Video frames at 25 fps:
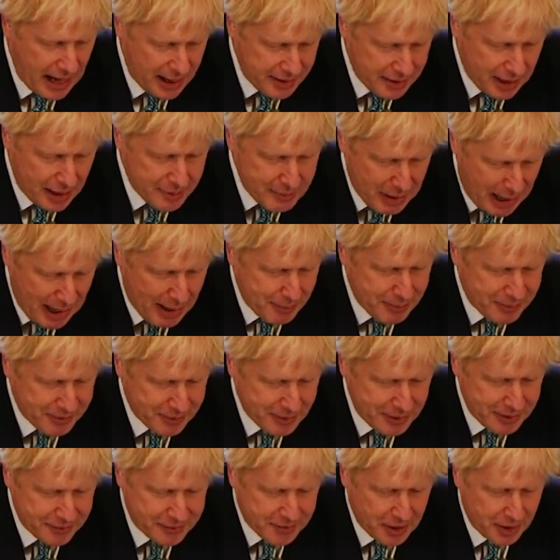and I'm
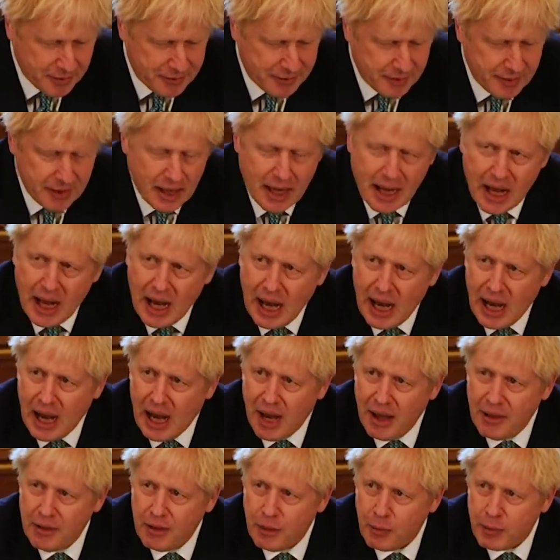absolutely certain
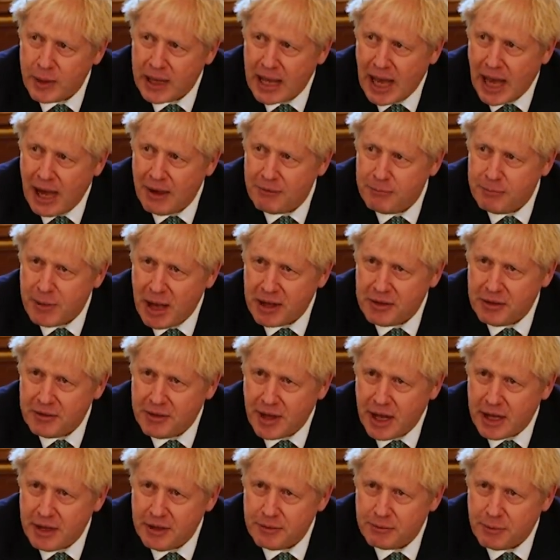that we have better
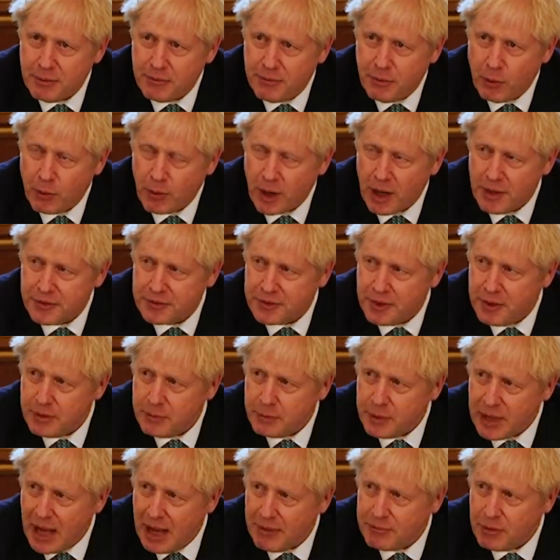days before us.
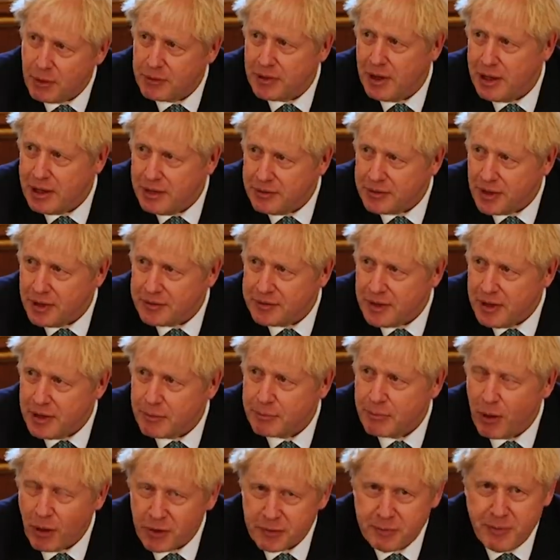We have not only, as I say,
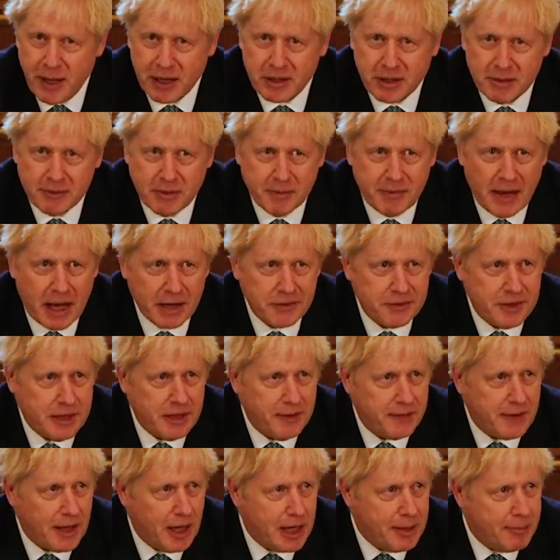the prospect of a
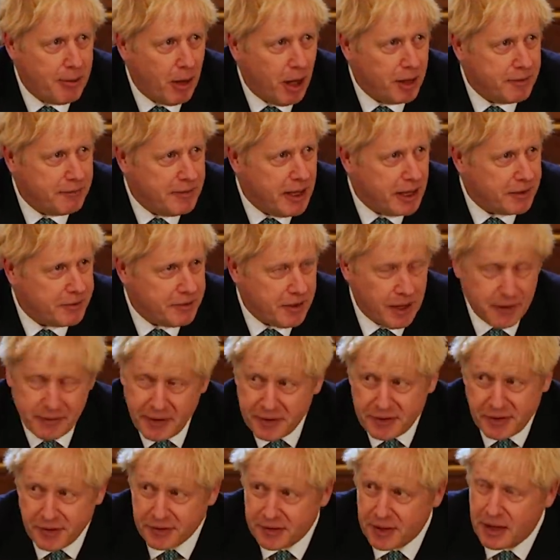vaccine in the early part of next year, and
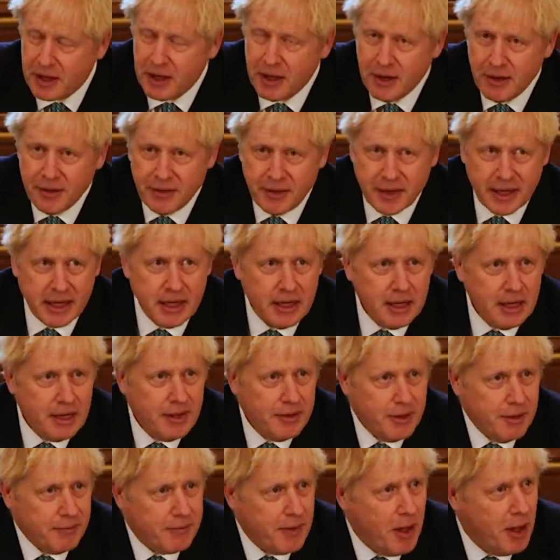this is the
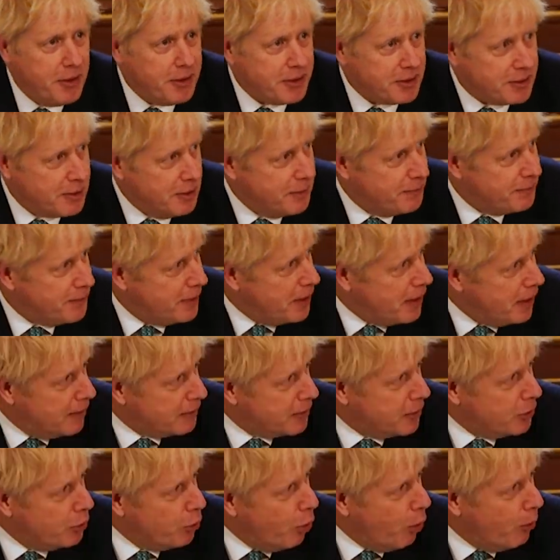verdict of
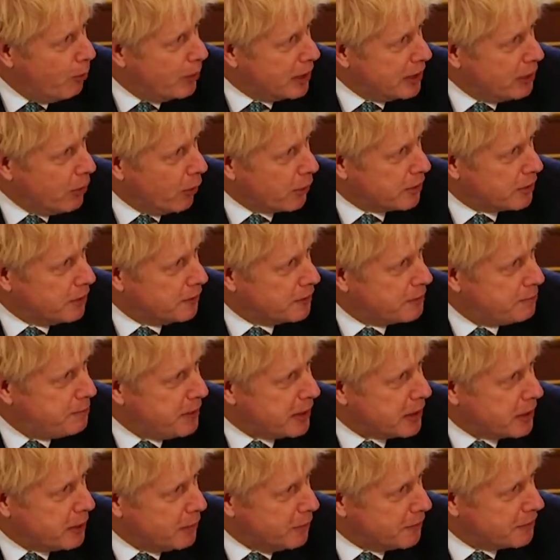the normally not
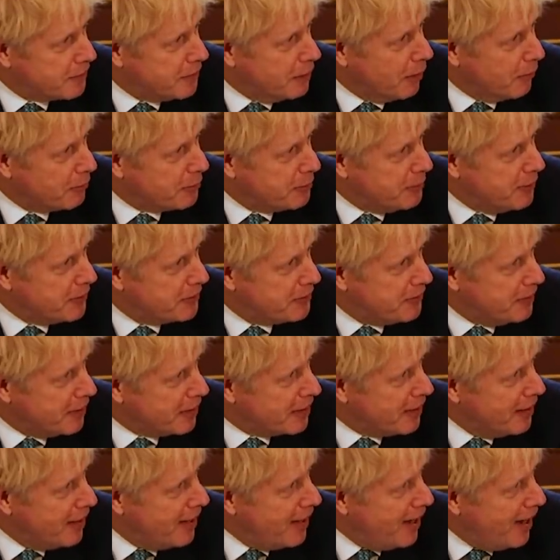conspicuously
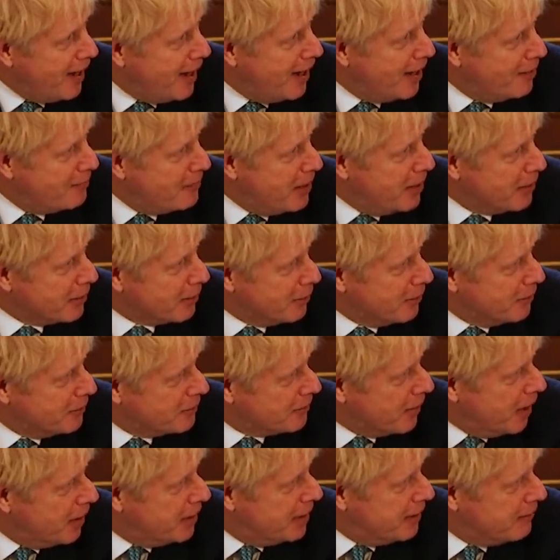optimistic medical
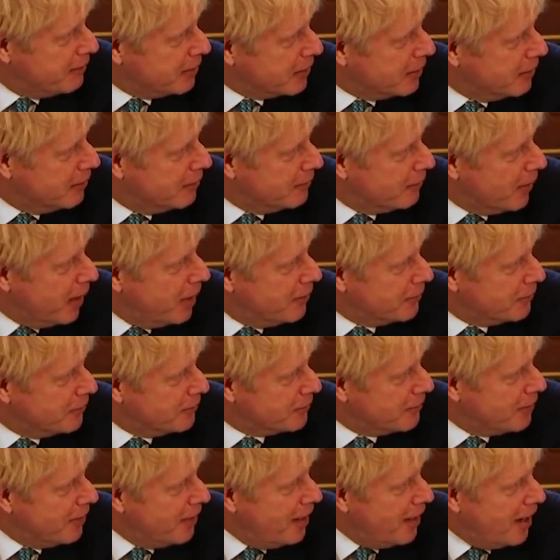and scientific
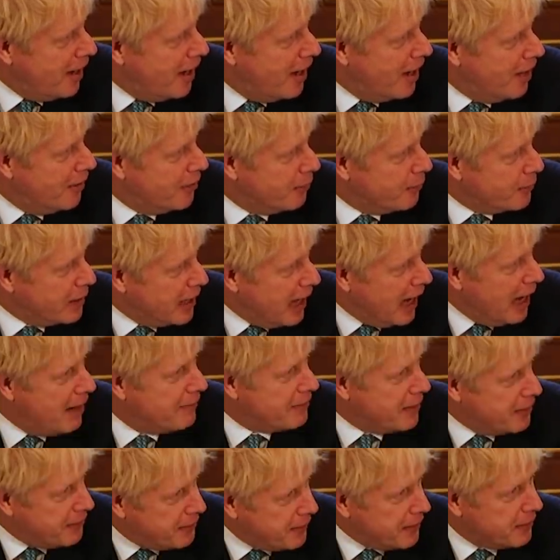advisors that we
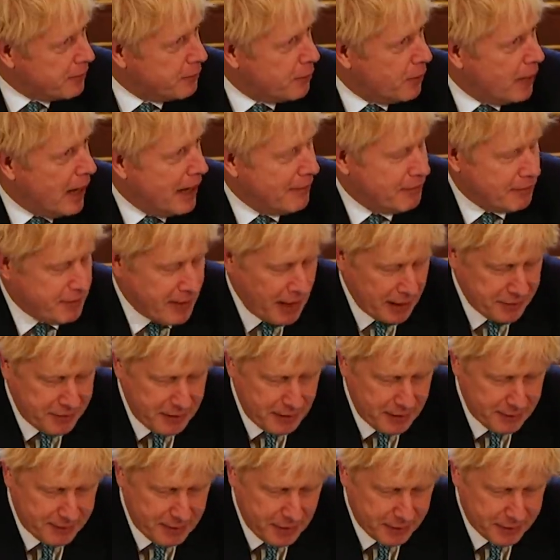have. They think that we'll have a
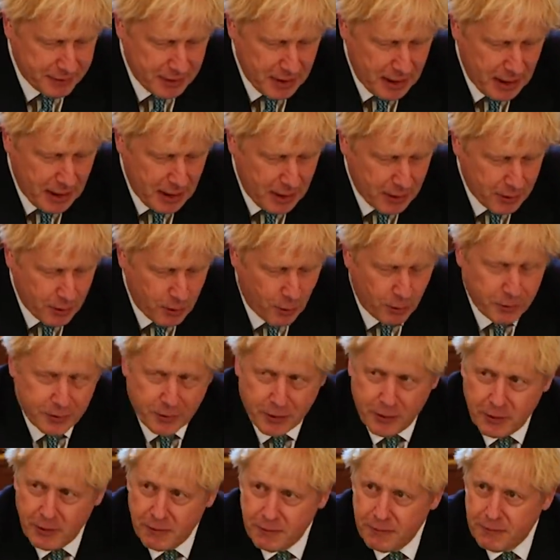vaccine in the first
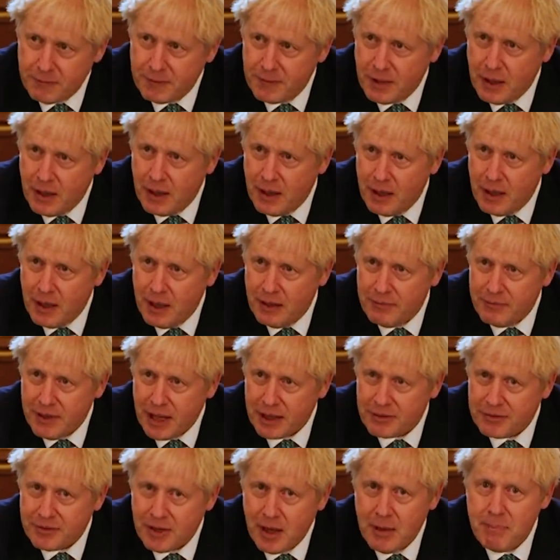quarter of
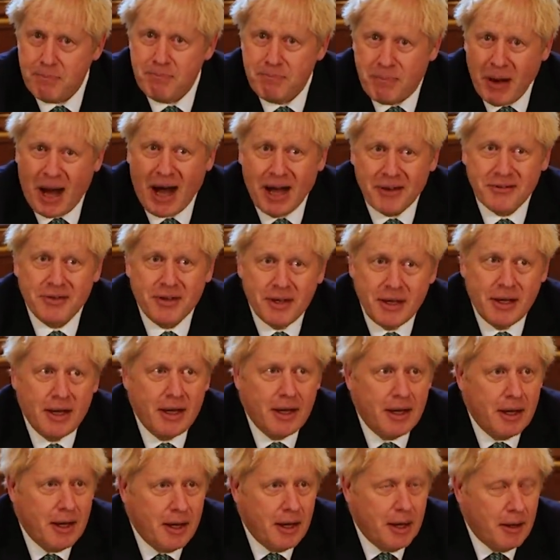next year, but
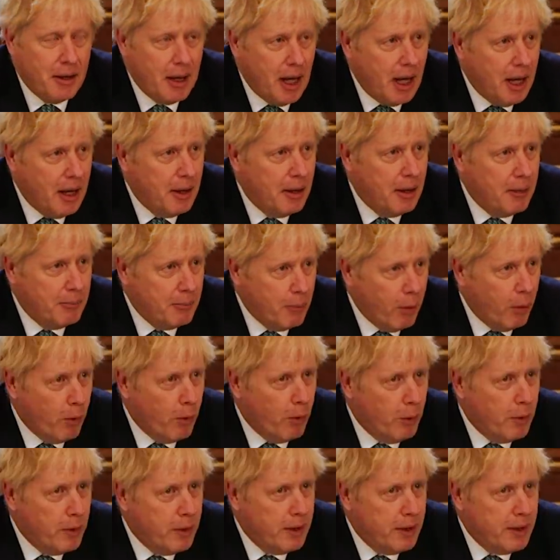
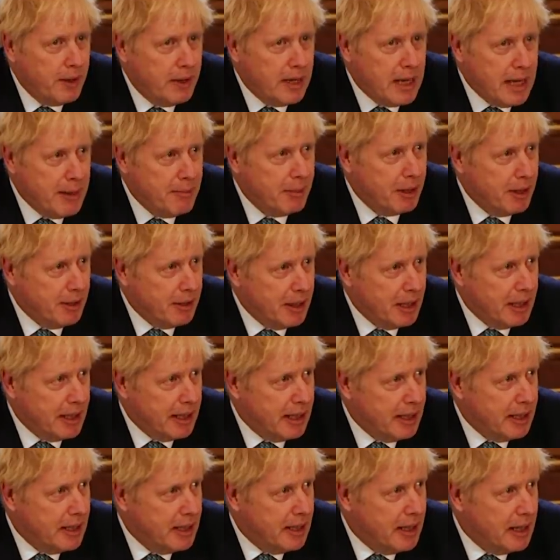more
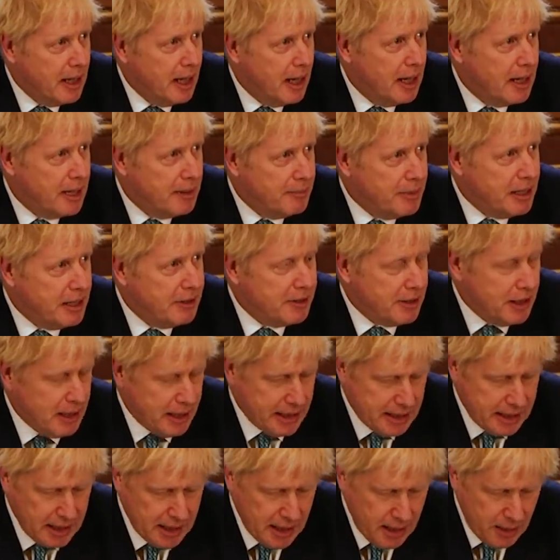imminently,
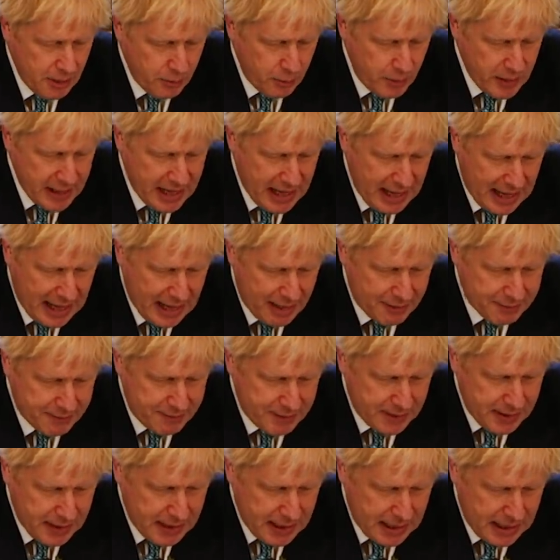immediately, we
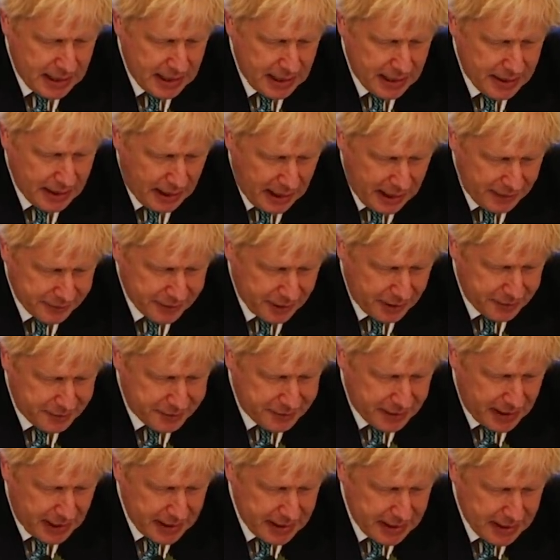have, as I
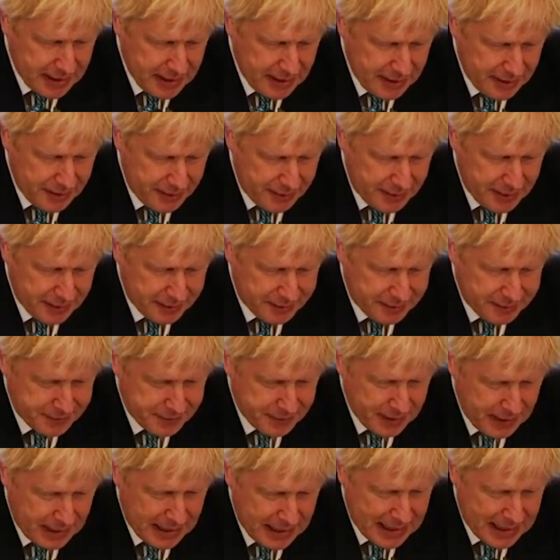say, this